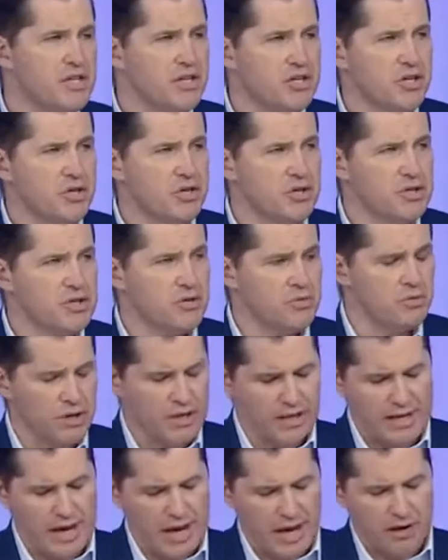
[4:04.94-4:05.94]
issues are
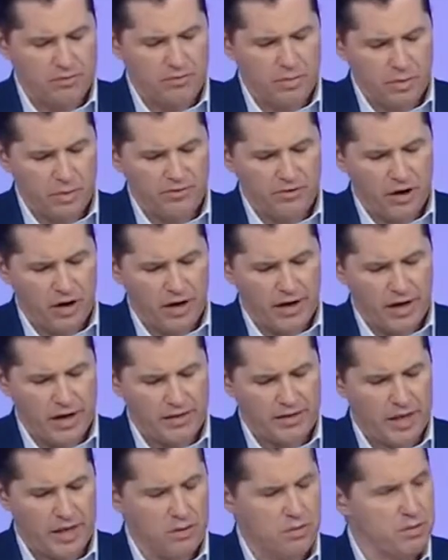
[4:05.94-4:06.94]
really amplified,
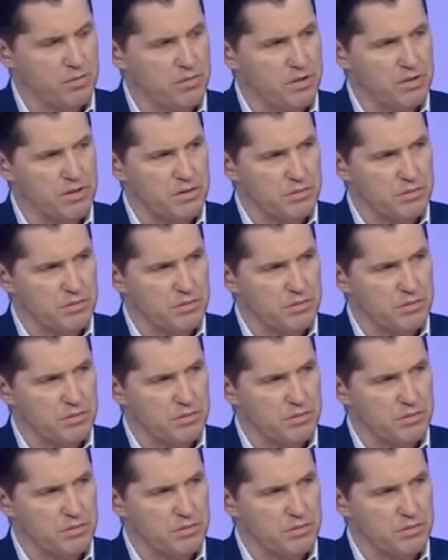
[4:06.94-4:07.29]
aren't they, when